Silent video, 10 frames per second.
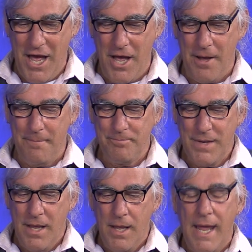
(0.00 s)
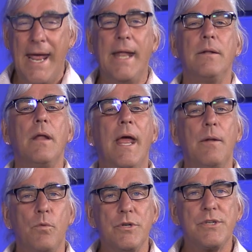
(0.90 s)
Um, and
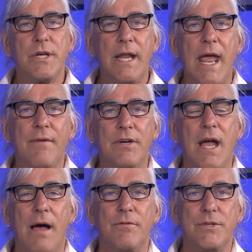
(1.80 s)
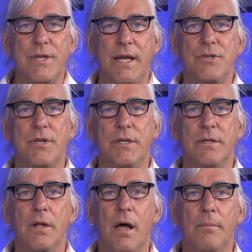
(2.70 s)
and we're just going to have a
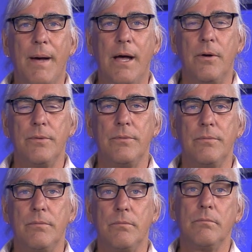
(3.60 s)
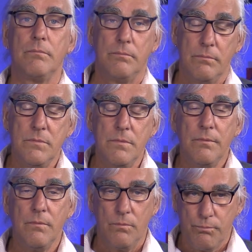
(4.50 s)
conversation about
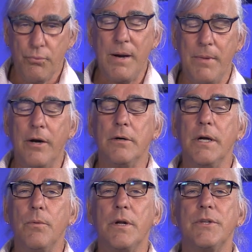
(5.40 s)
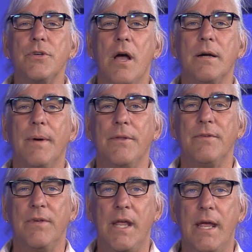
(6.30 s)
Primarily, we're going to talk about
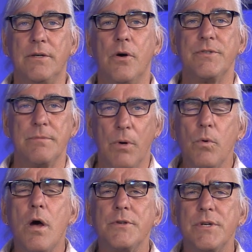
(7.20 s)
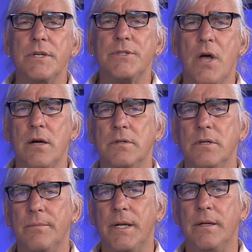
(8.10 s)
the VA closing, but we're also going to talk a
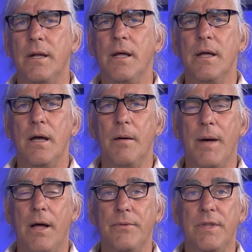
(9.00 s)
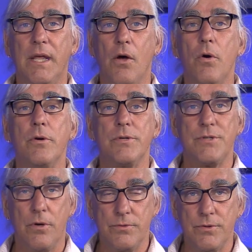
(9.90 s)
little bit about the Holyoke
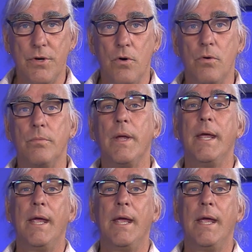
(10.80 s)
Soldiers Home,